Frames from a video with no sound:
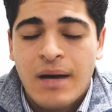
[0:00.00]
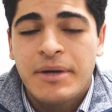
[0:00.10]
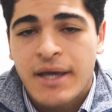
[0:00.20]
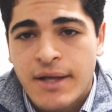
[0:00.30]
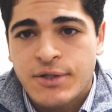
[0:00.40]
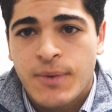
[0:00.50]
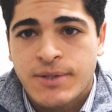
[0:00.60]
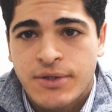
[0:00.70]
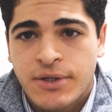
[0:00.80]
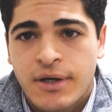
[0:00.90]
I'm a cancer
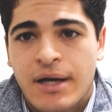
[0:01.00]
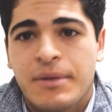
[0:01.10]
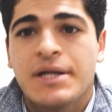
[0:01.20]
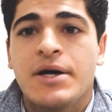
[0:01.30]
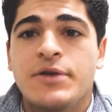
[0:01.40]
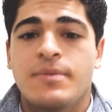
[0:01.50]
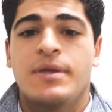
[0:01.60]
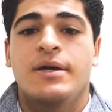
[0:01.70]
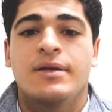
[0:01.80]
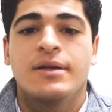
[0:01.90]
researcher, and I'm going to tell you
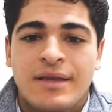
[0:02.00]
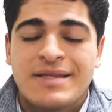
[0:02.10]
something